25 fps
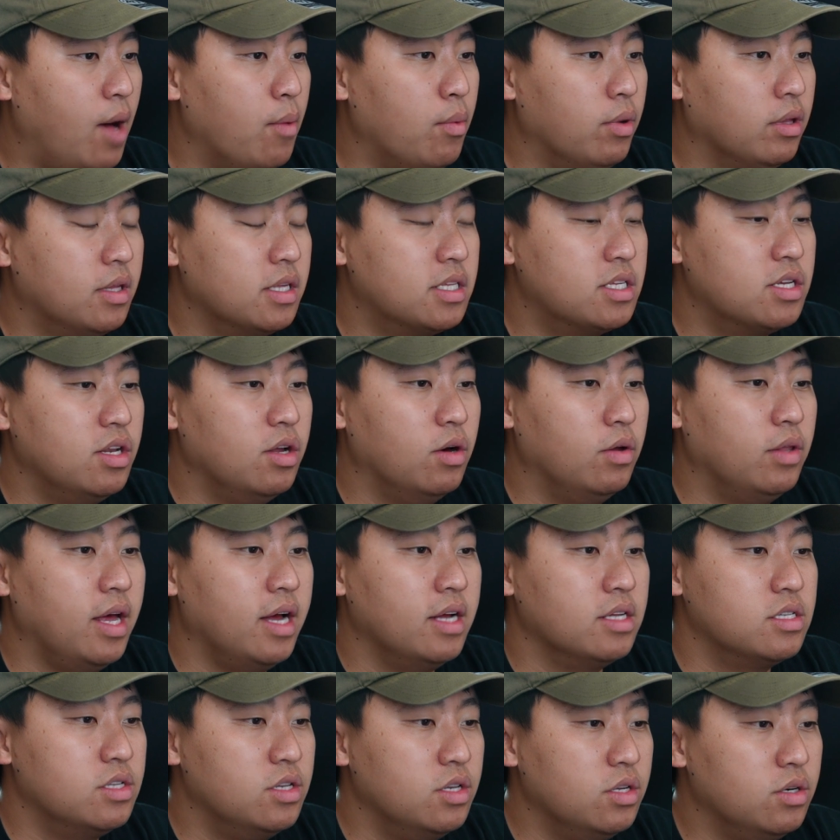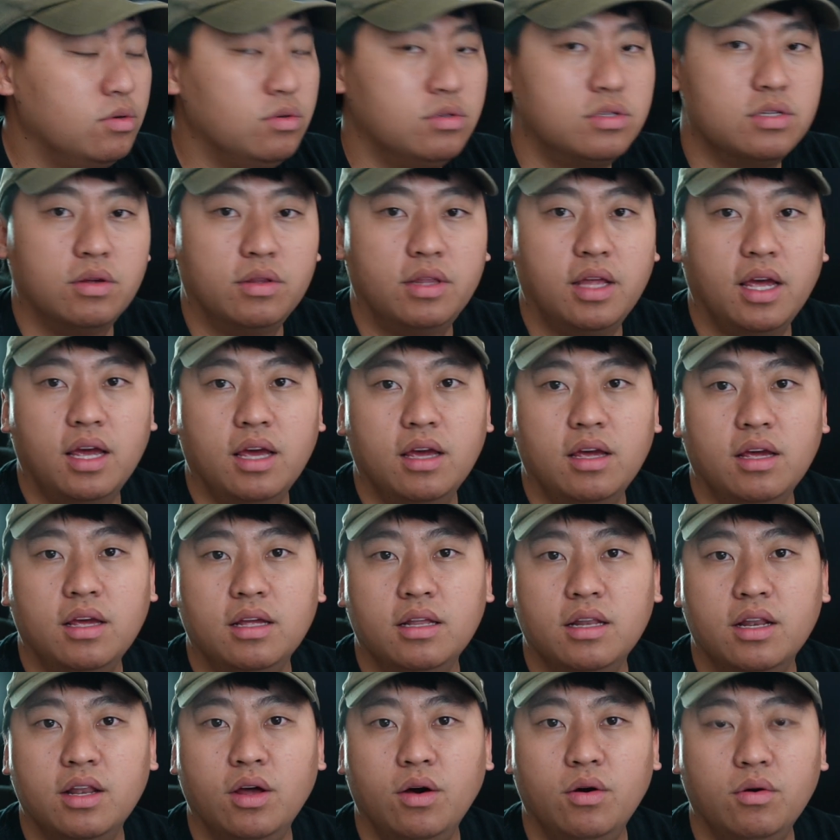I want them to know that it's new, so
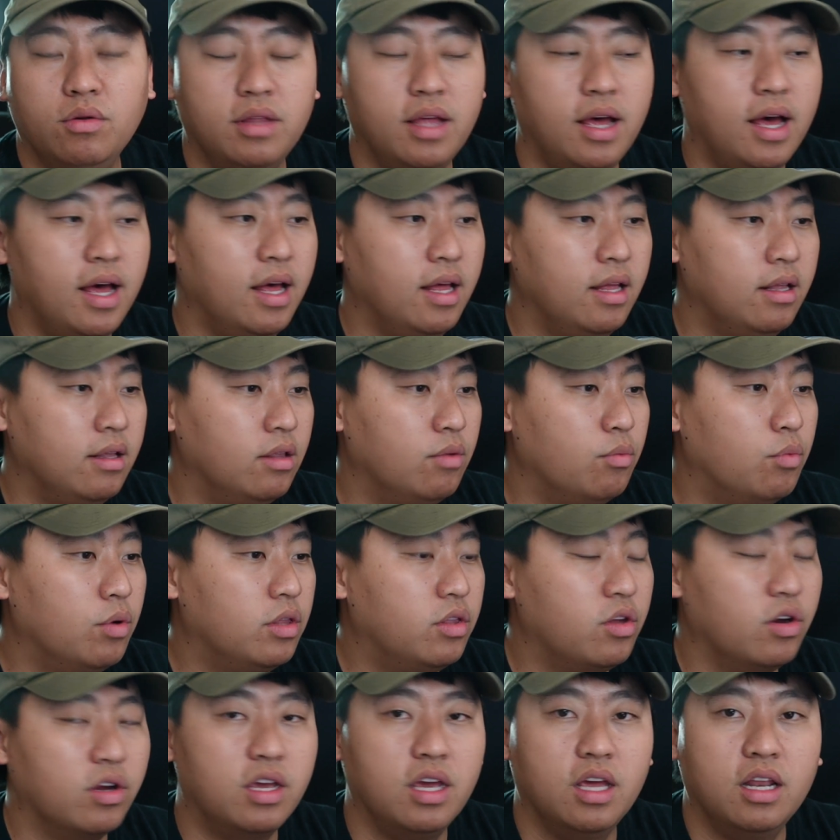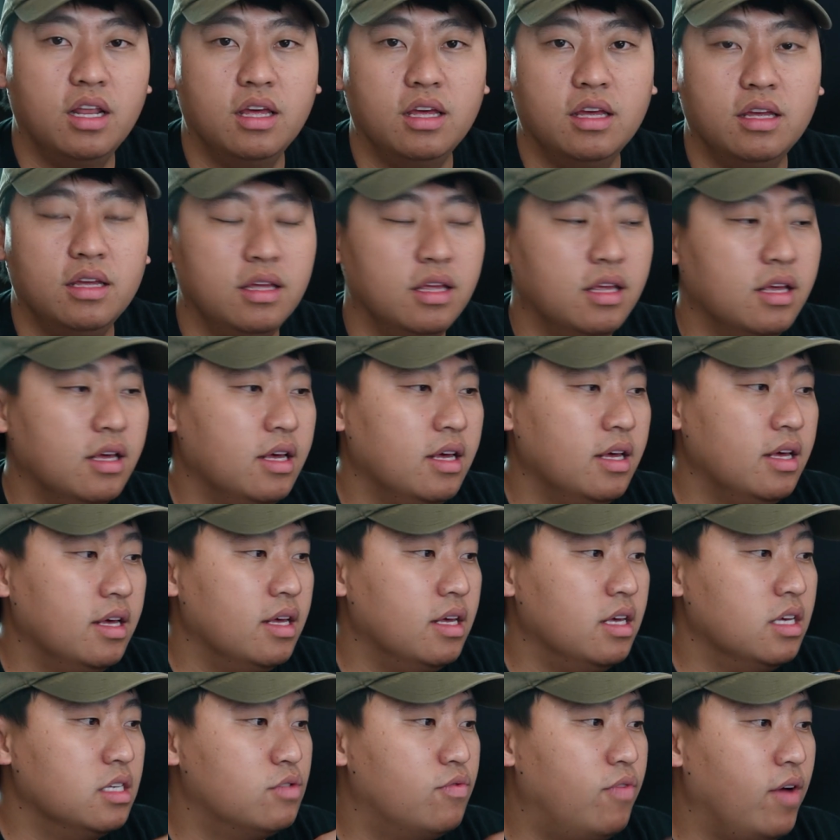they know that what they're getting
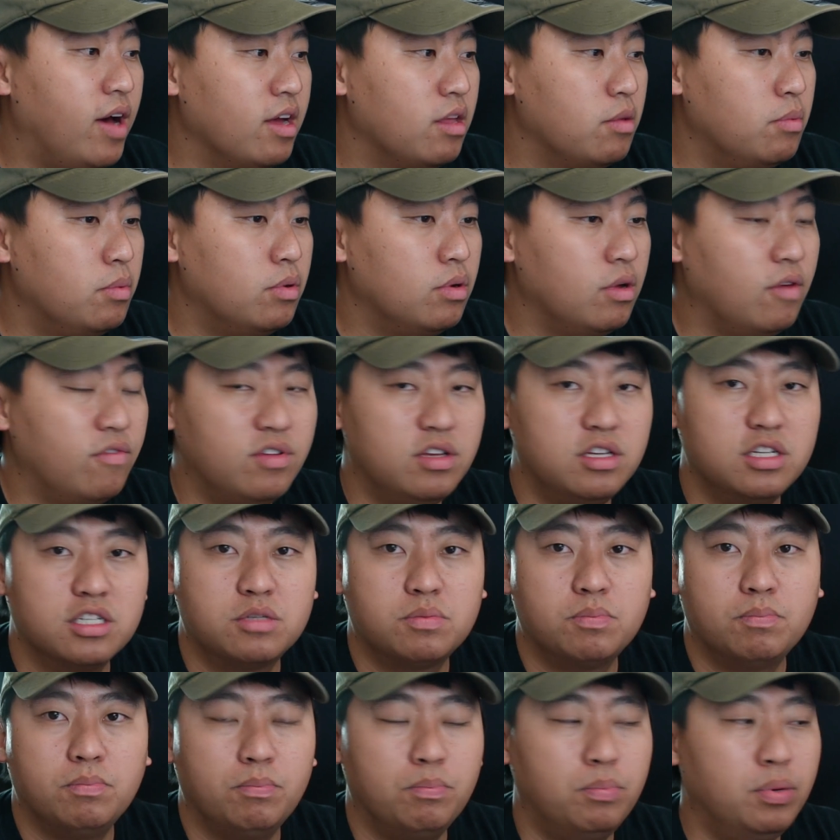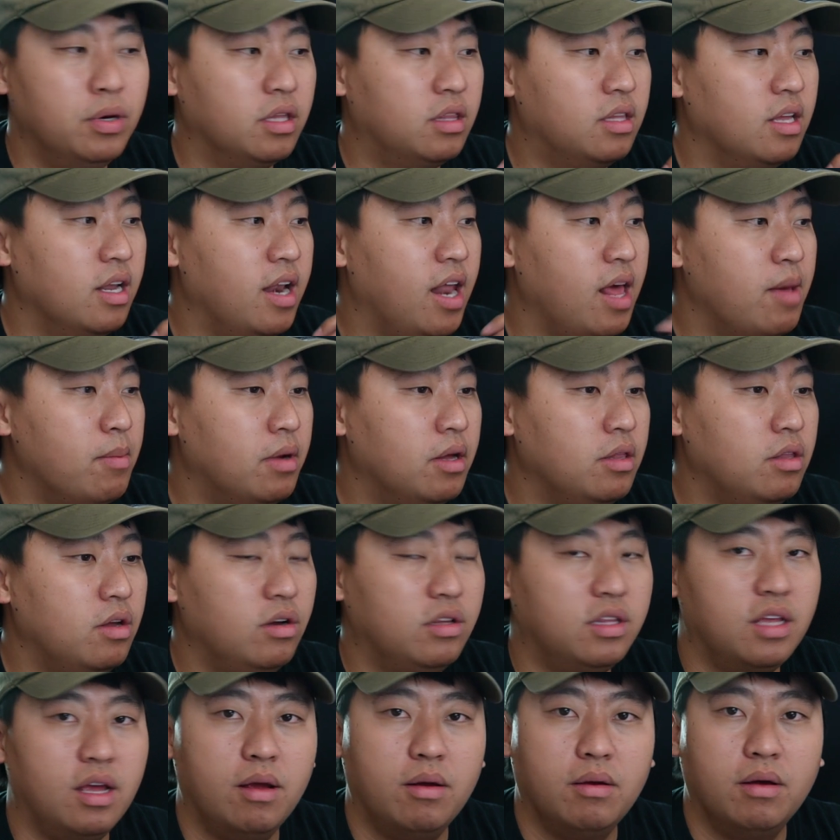is valuable. If you just put the name on
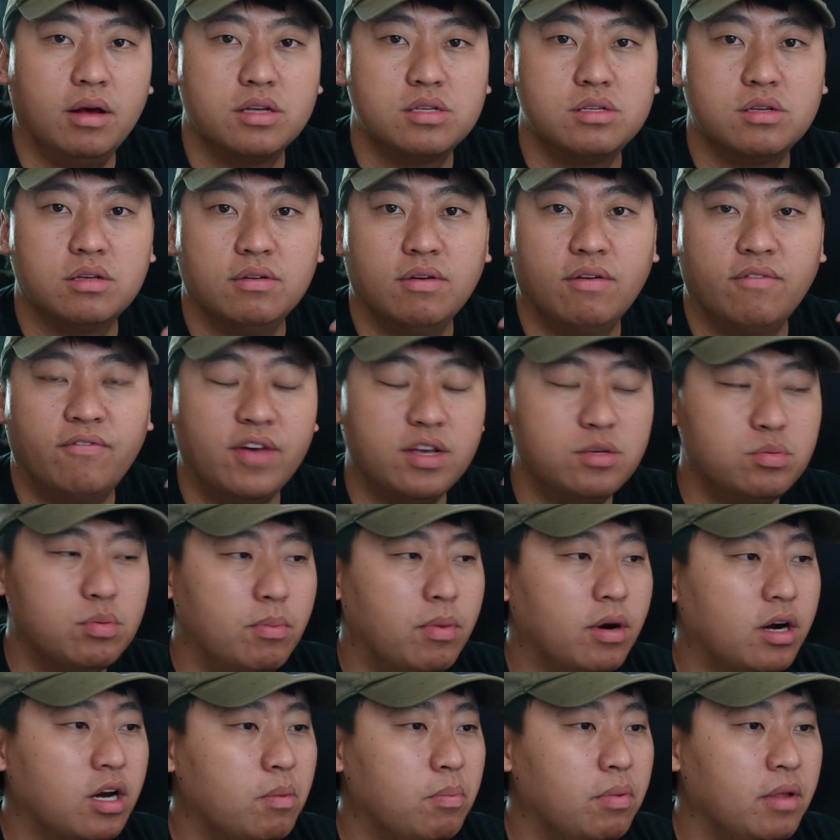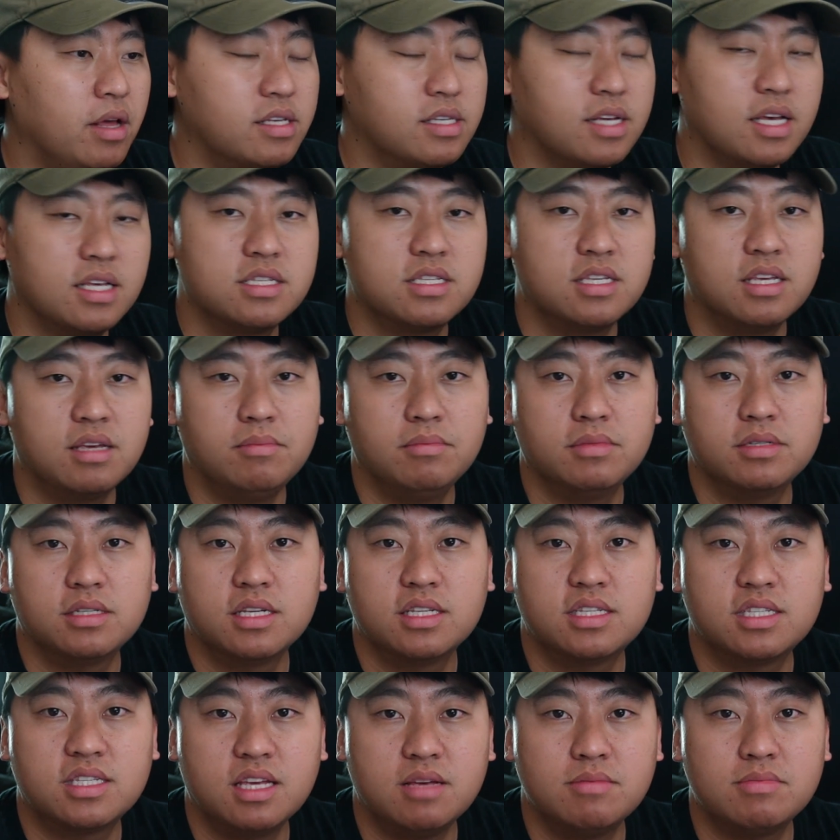there, Facebook Marketplace, it seems
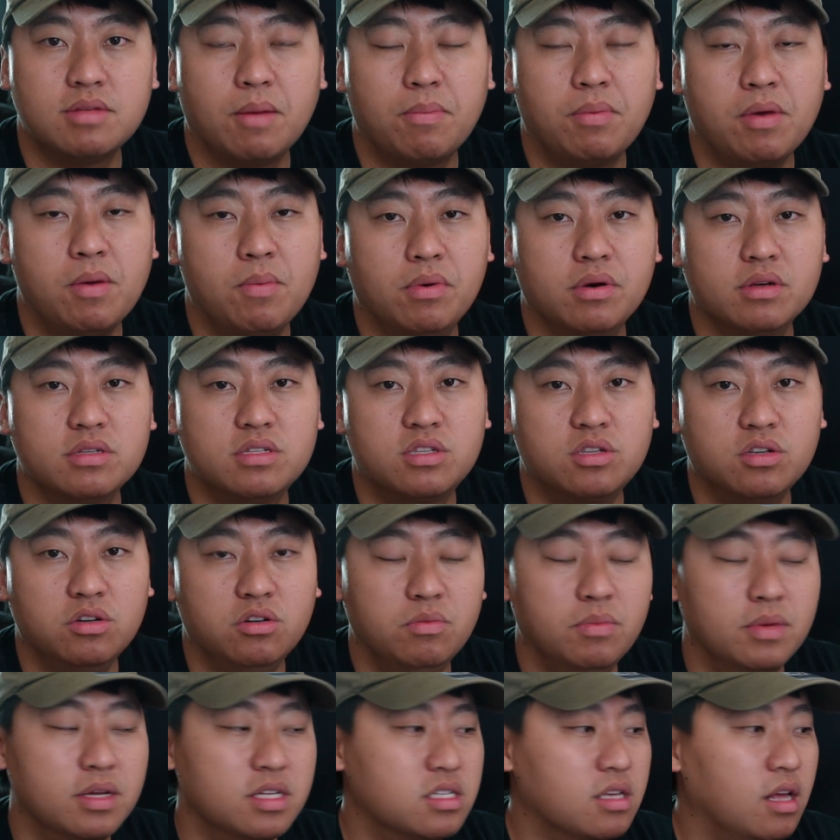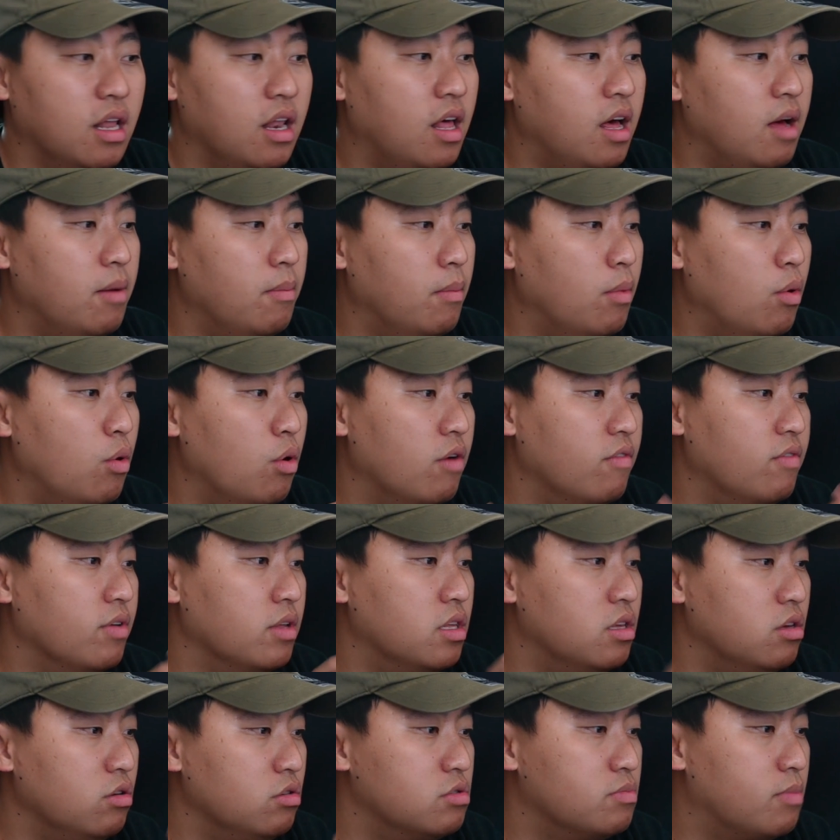like people assume it's a lot more of
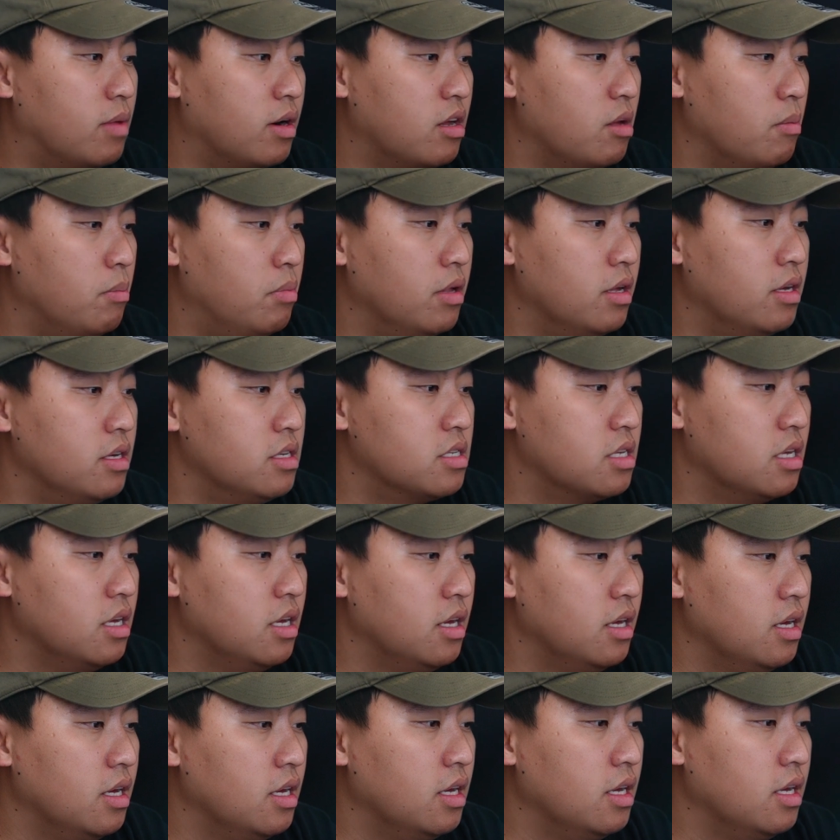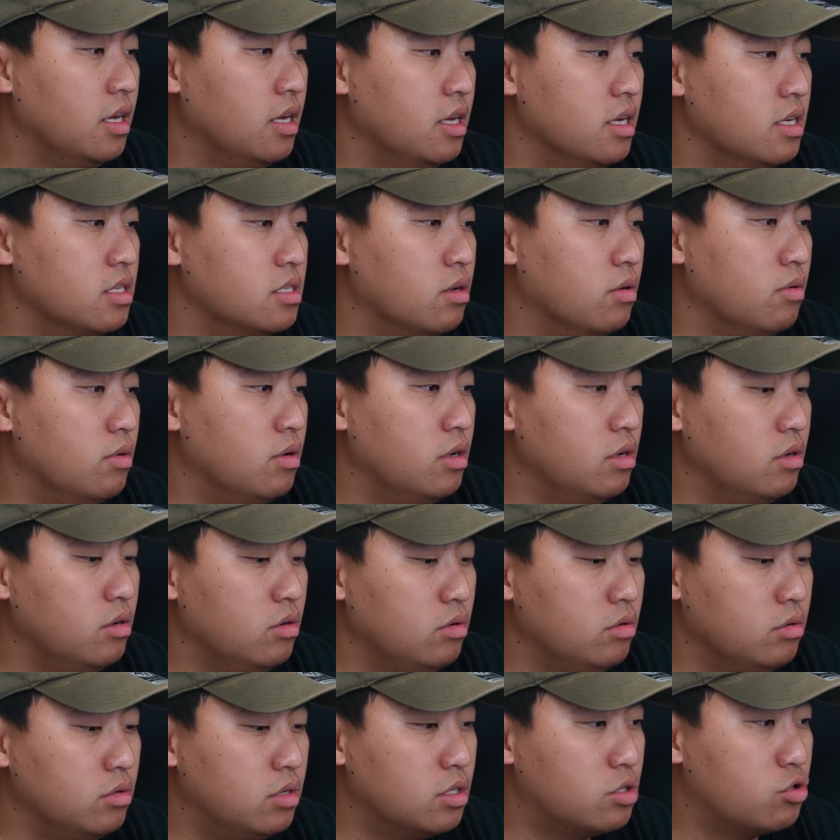a used marketplace. So
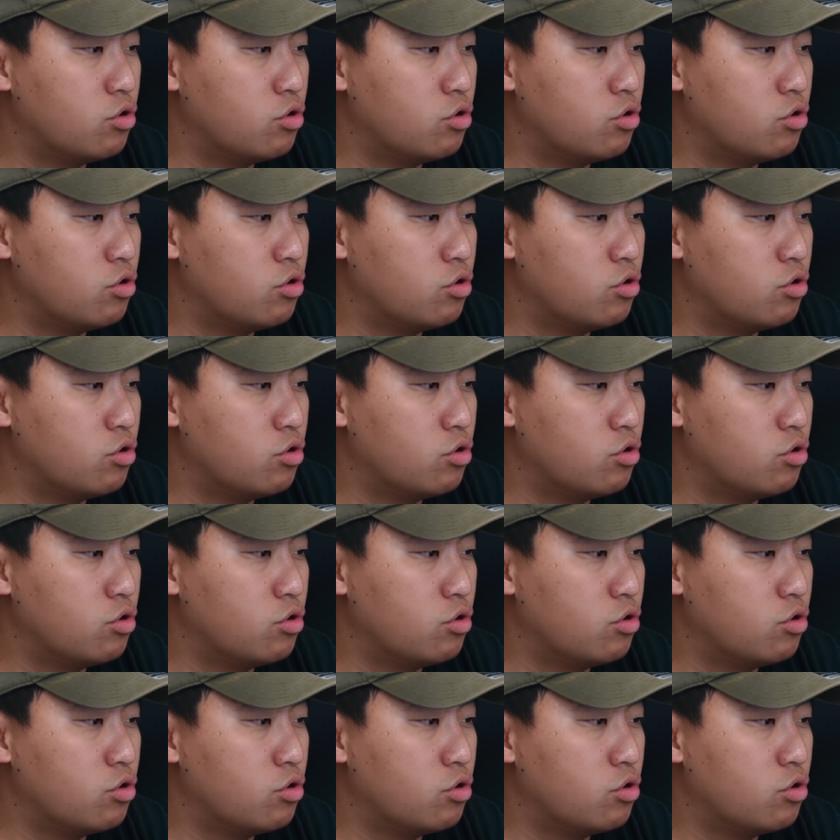new